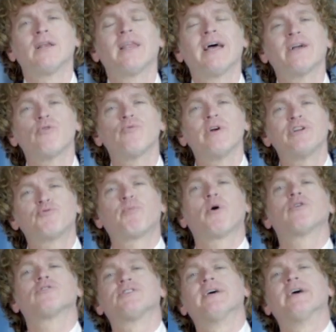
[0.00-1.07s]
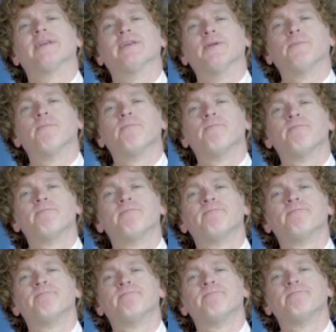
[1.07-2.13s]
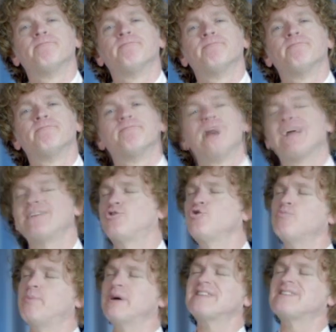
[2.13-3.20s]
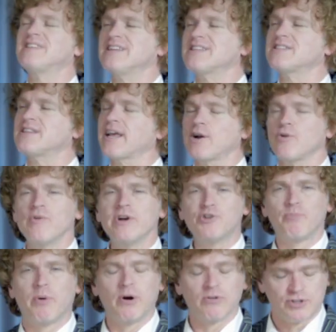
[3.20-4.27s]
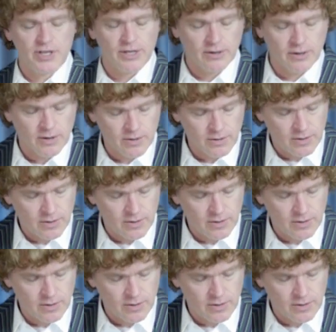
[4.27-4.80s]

like a rich person I do business like a rich person